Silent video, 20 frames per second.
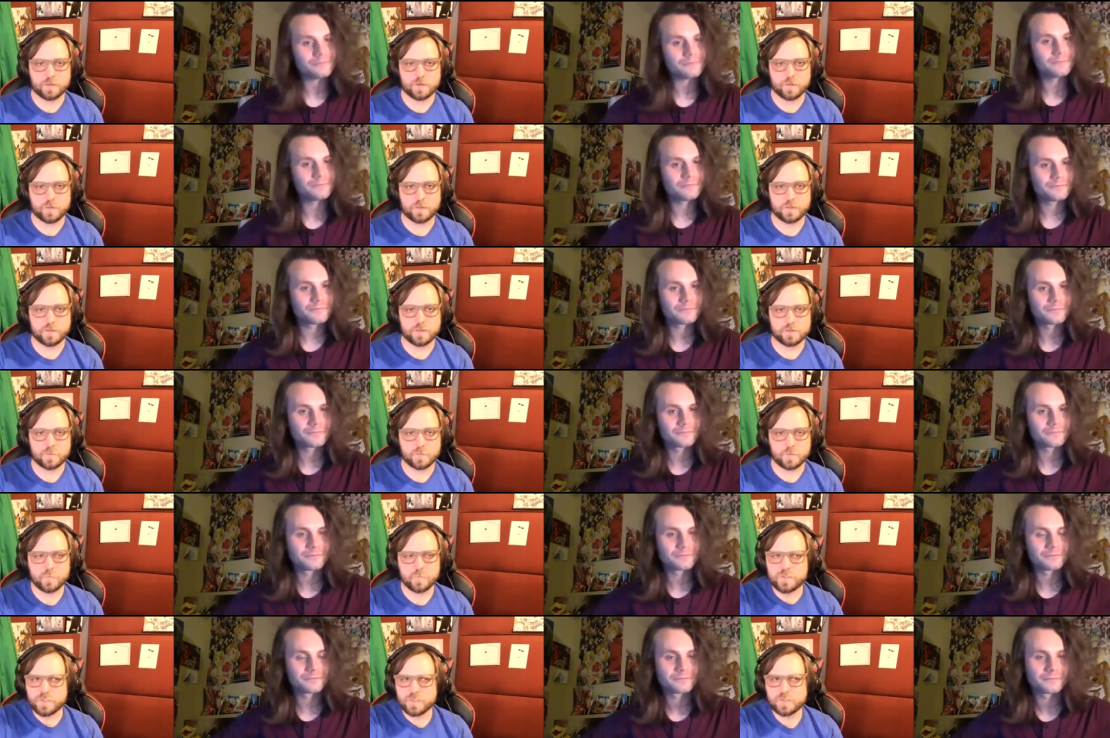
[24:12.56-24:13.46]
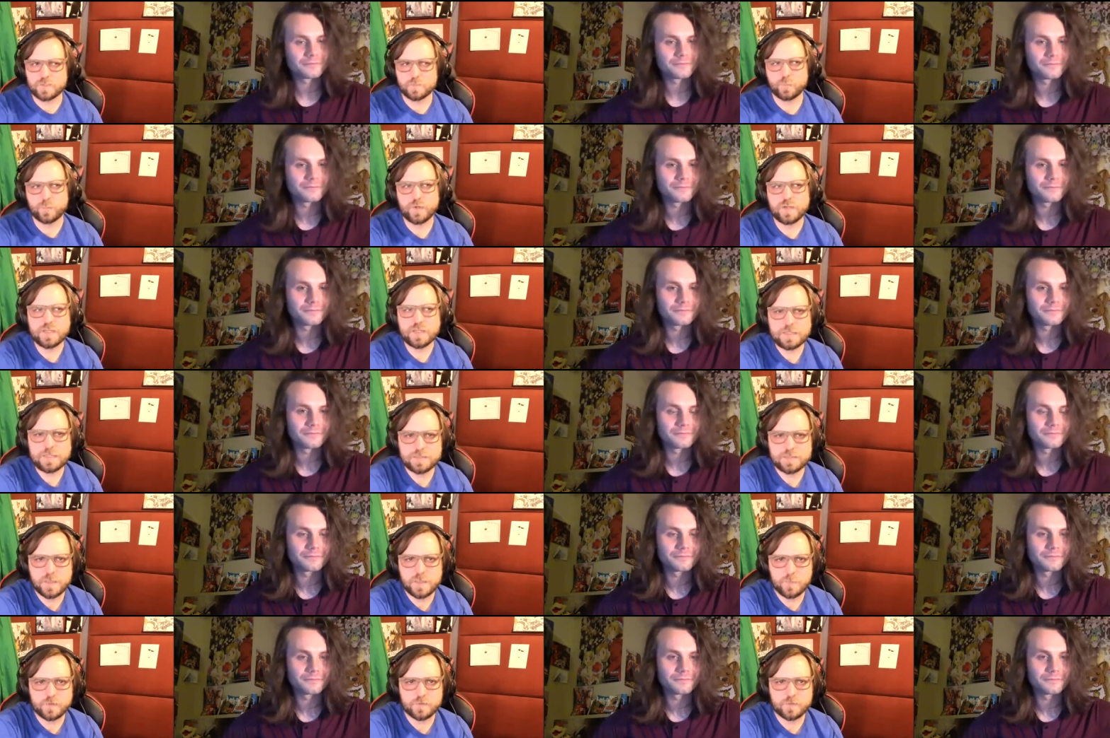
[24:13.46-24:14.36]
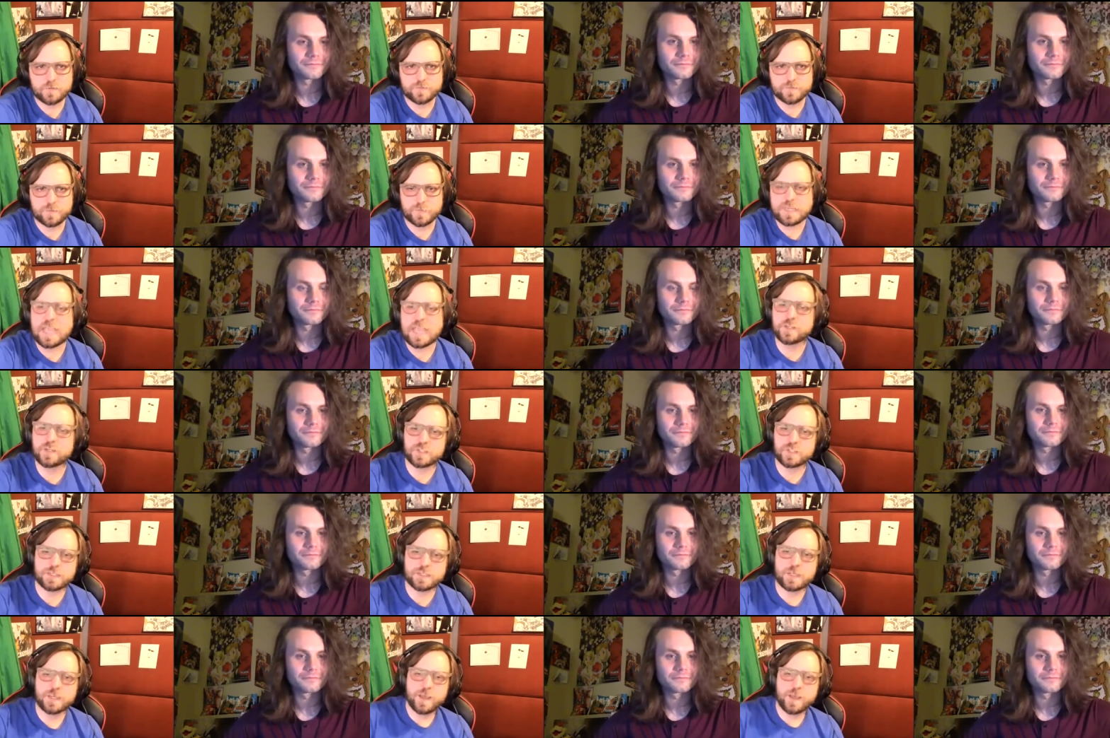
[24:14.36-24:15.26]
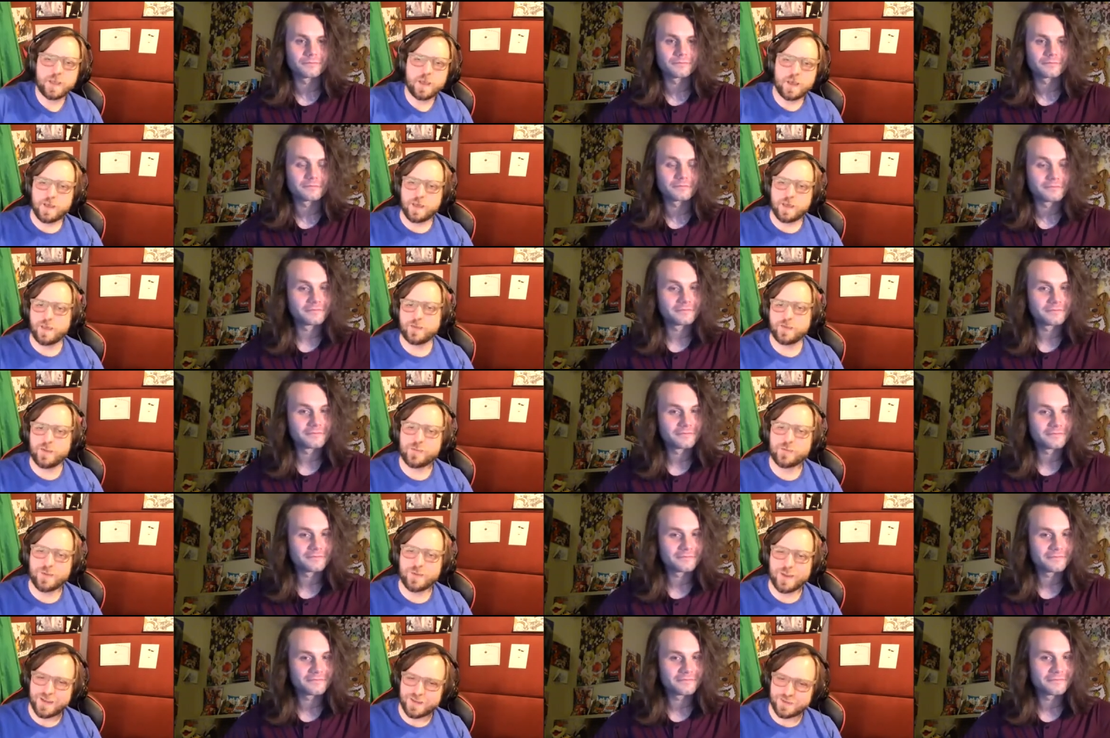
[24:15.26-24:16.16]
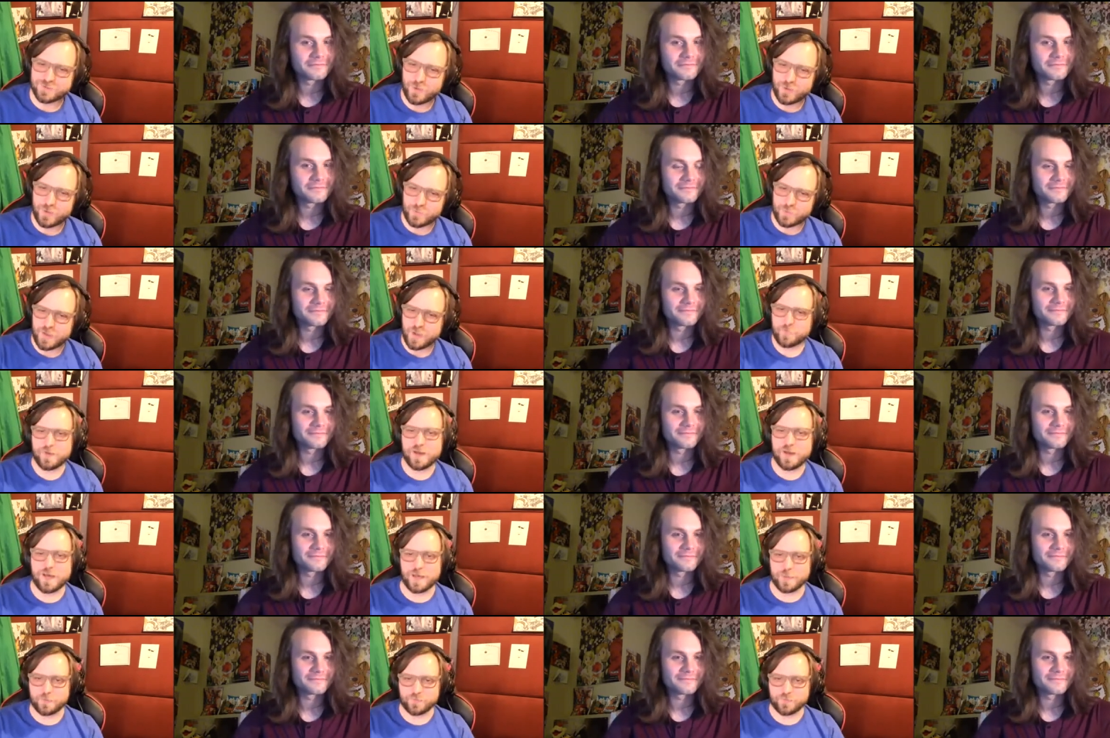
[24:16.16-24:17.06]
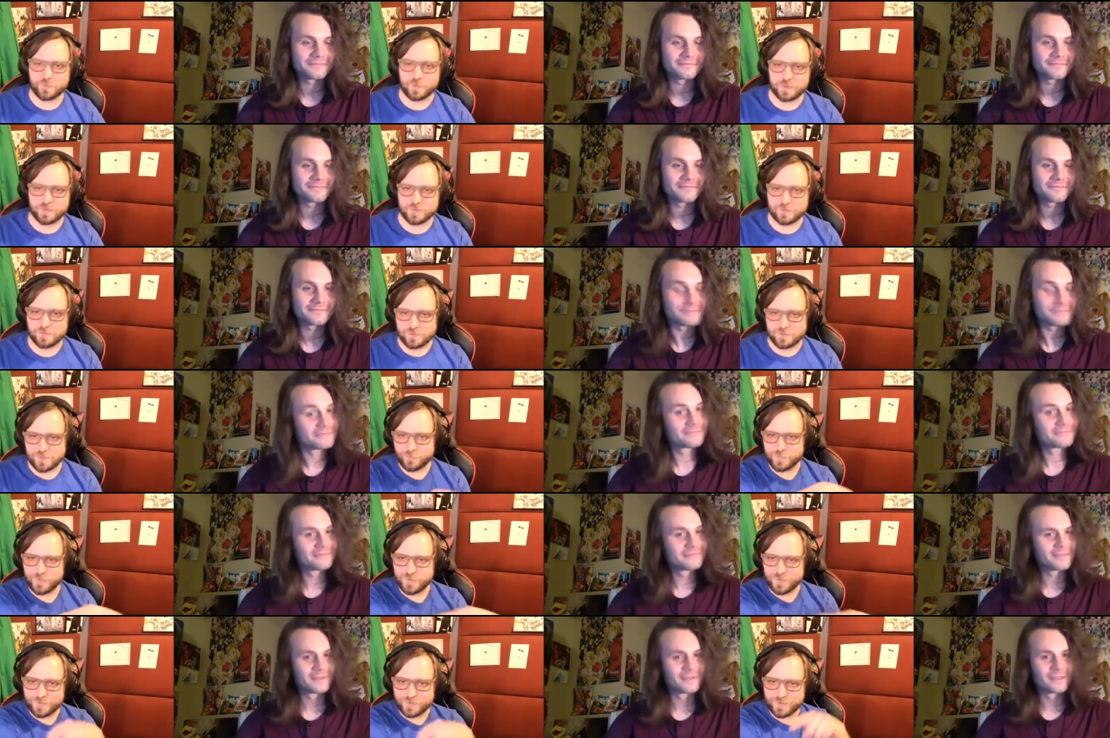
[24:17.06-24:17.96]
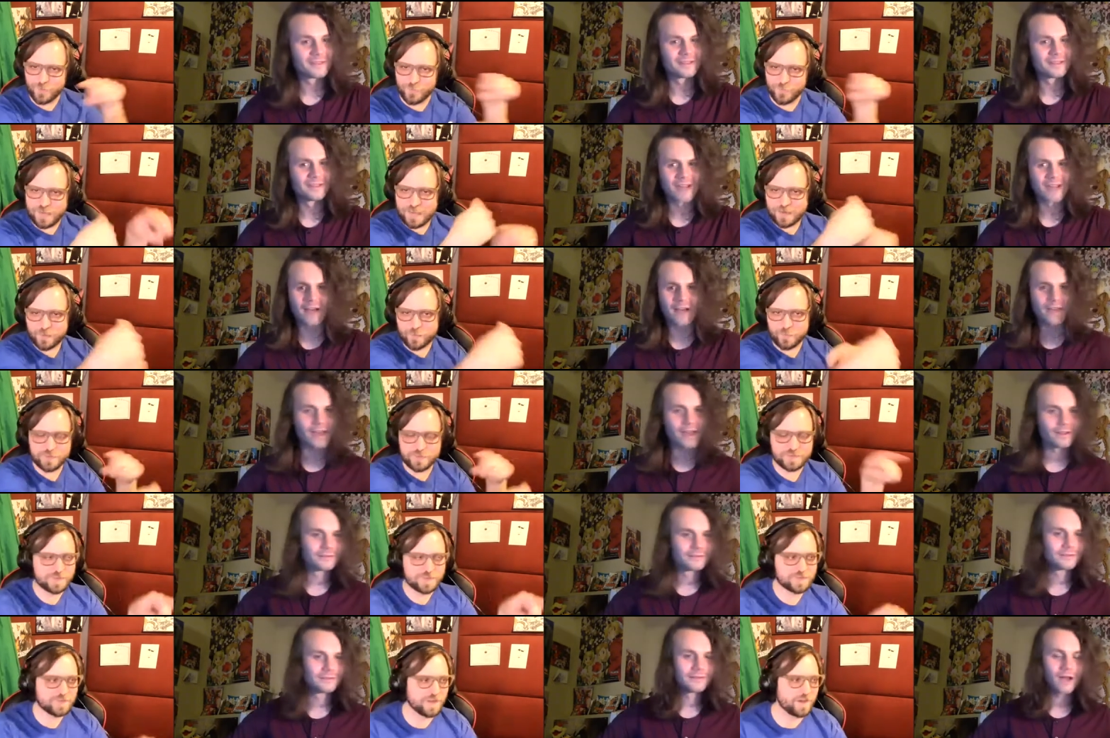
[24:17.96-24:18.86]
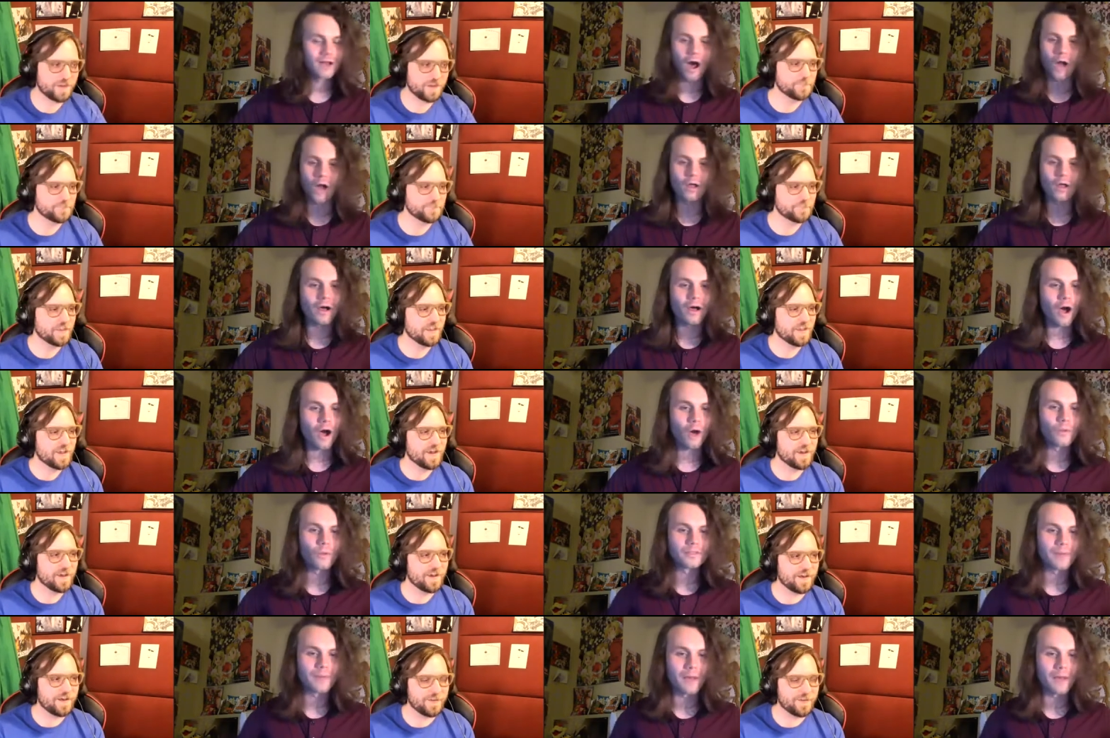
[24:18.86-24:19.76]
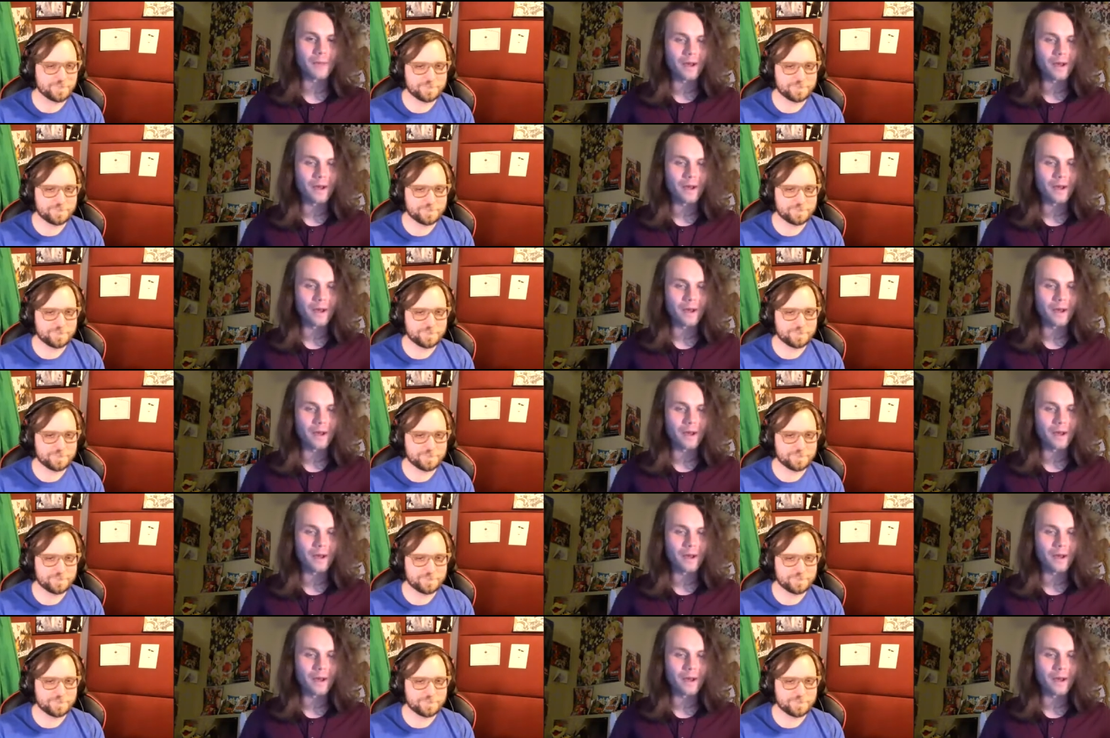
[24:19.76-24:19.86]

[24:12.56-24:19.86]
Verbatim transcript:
Speaker 1: going into it, which is pretty typical for me. Actually, uh, another anecdote about Mob, if we can, if we can go oh, backwards oh, in time. Oh, Always about. Um,